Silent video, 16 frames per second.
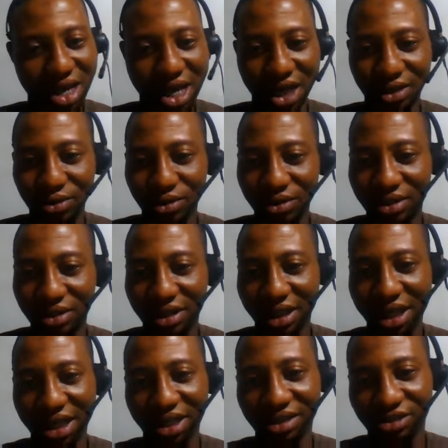I don't
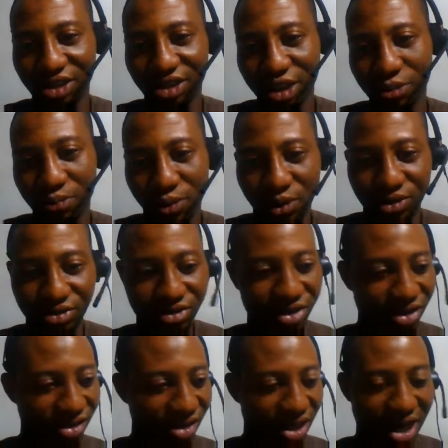see any
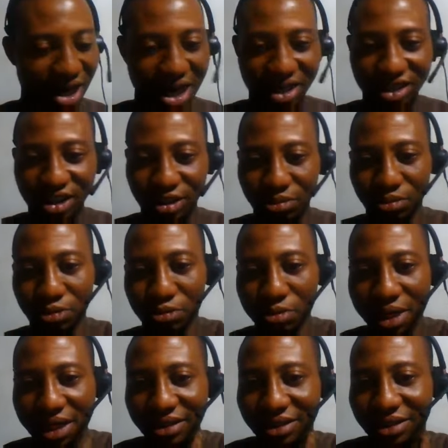response at this
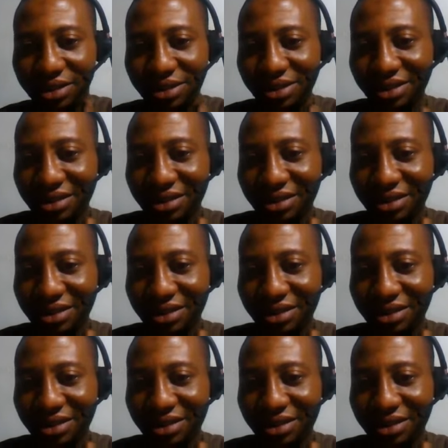moment.